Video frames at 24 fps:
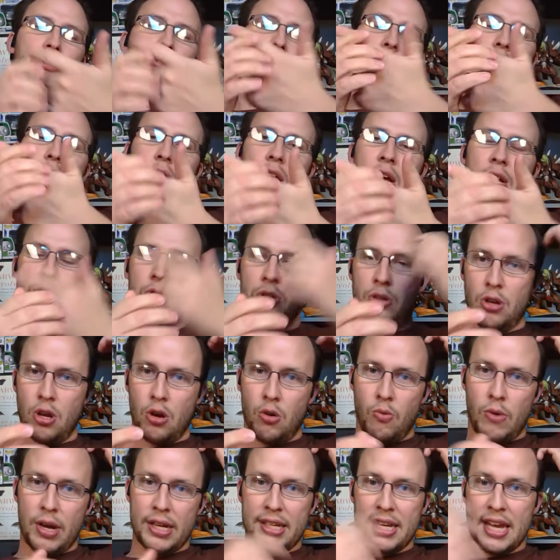You will also know
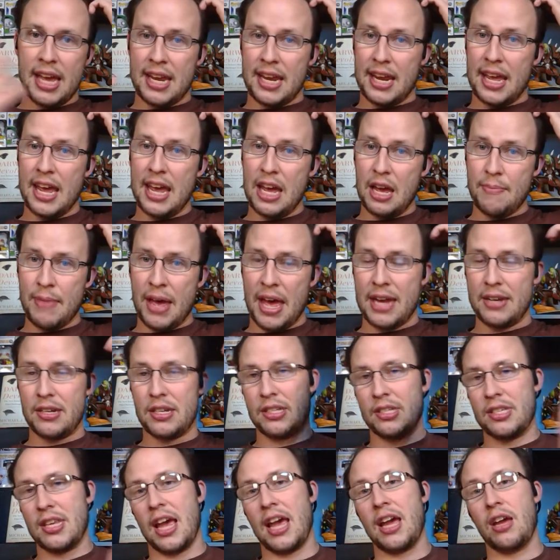what Ken Ham had to
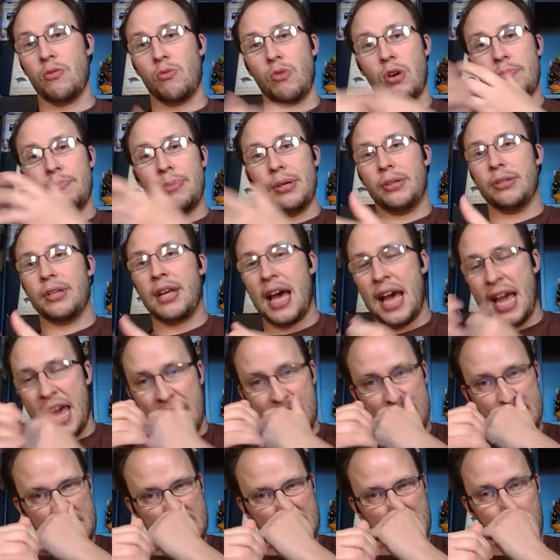say and what Bill Nye had
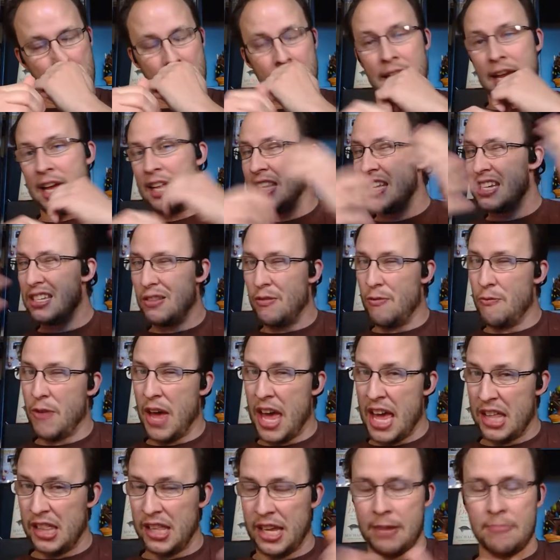to say, at least
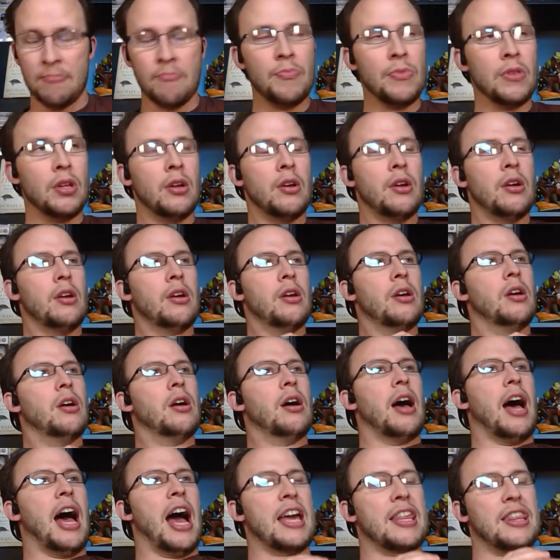vaguely.
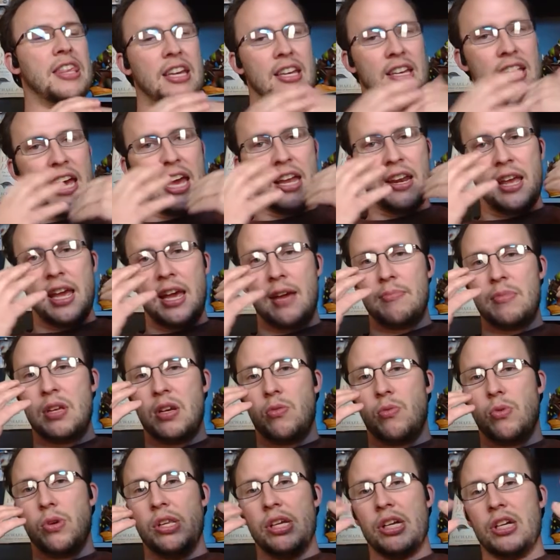I think Ken Ham did a
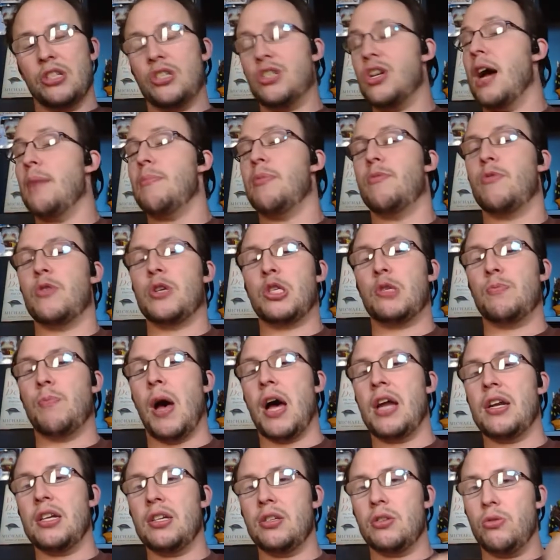really good job of
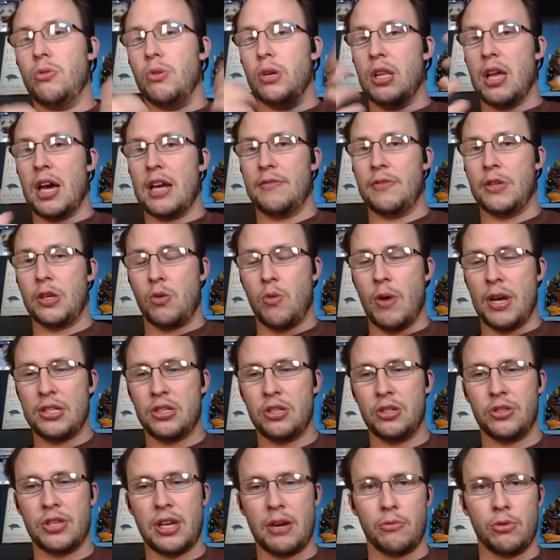responding to a lot of the
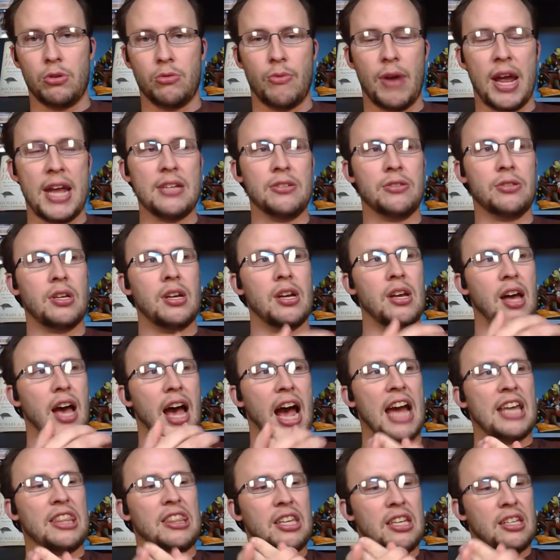questions that were raised.
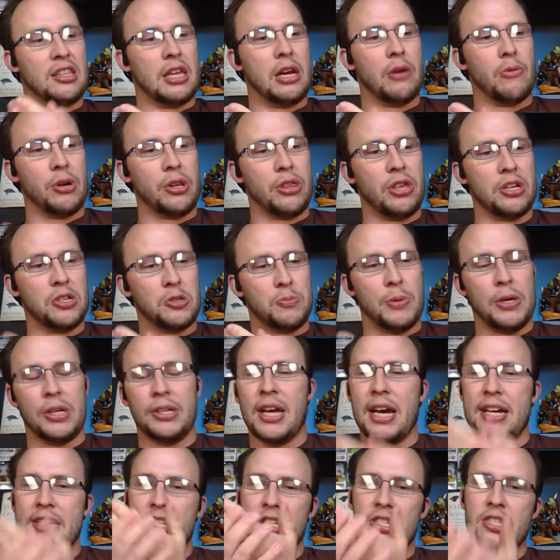I think there were things Bill
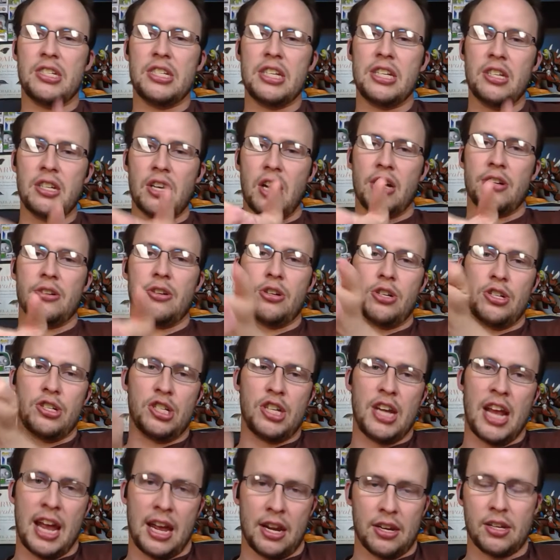Nye just didn't
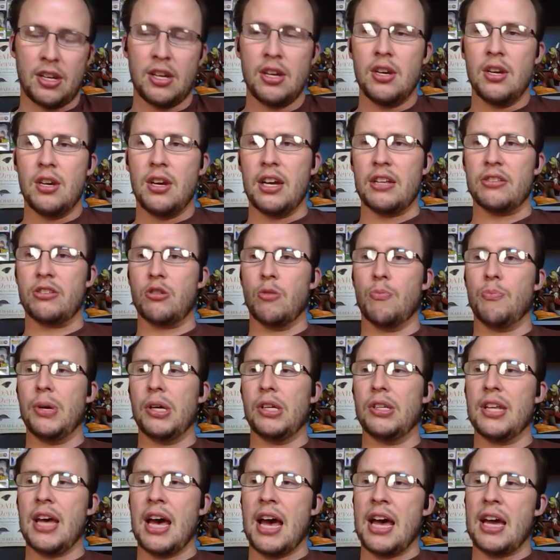understand. And so Bill
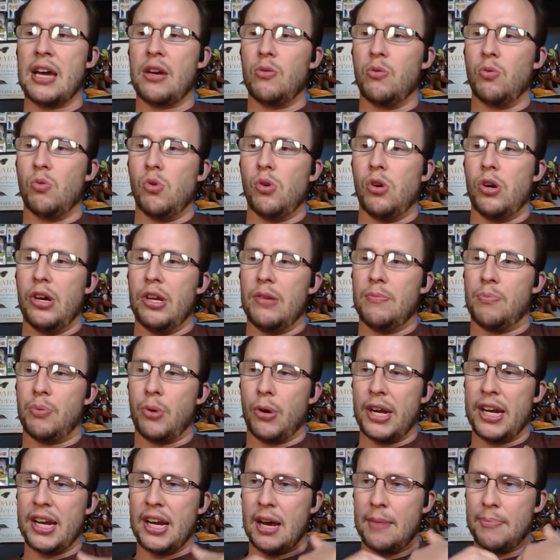Nye would
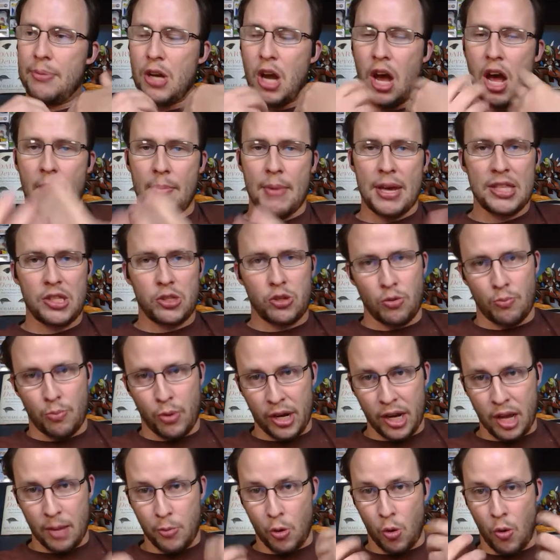bring up comments or bring
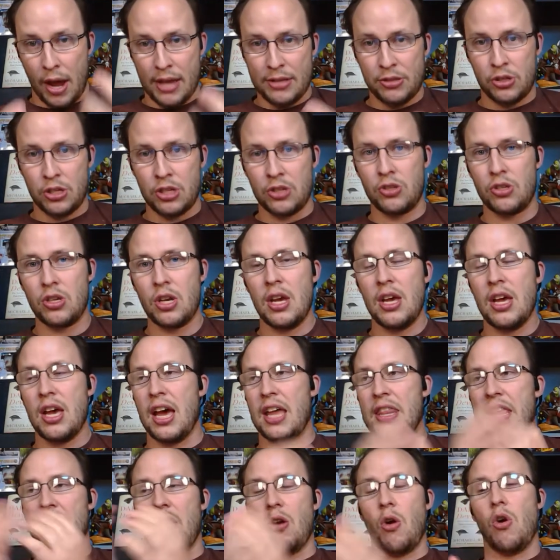up questions, and
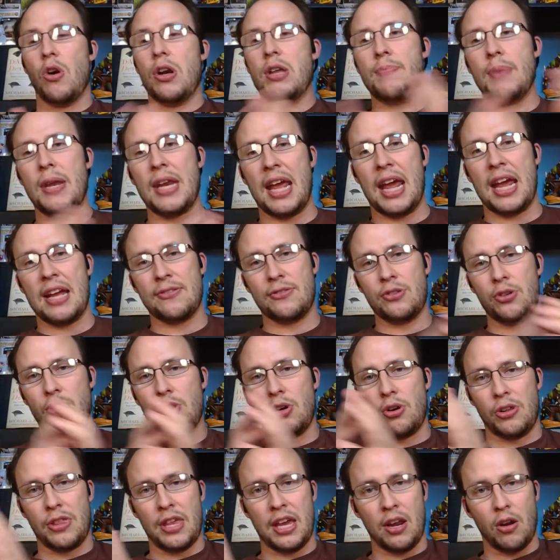they had already been answered
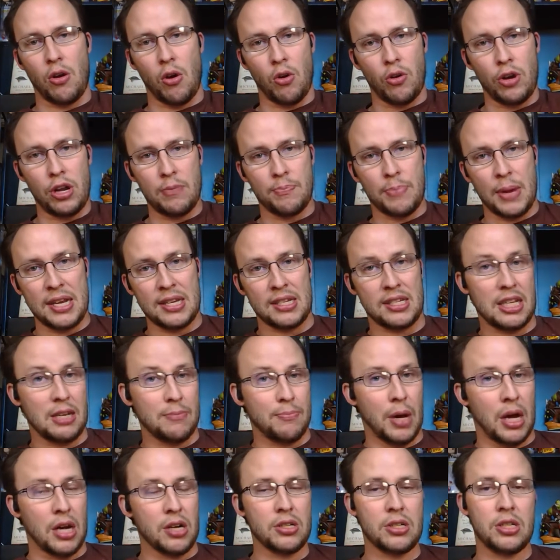or they had already been
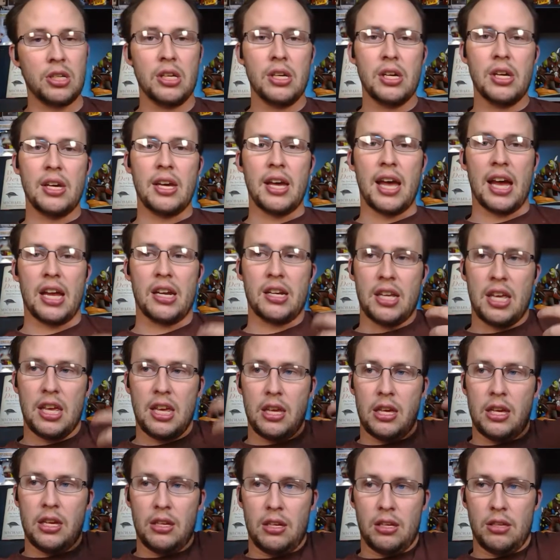debunked, and
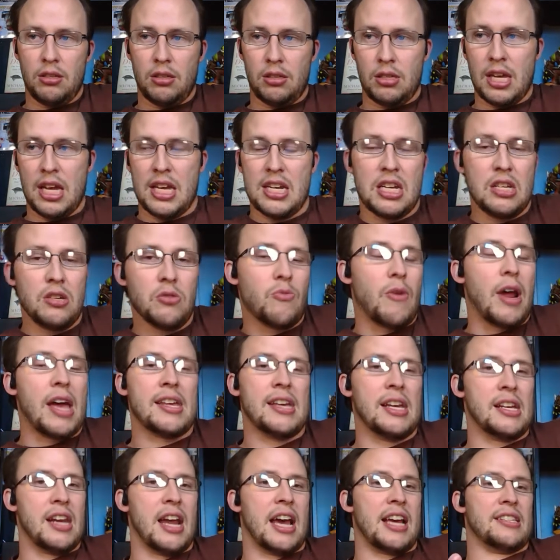he didn't
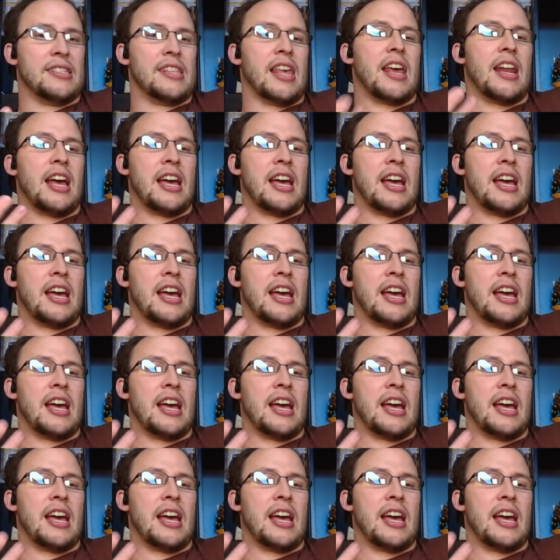recognize that.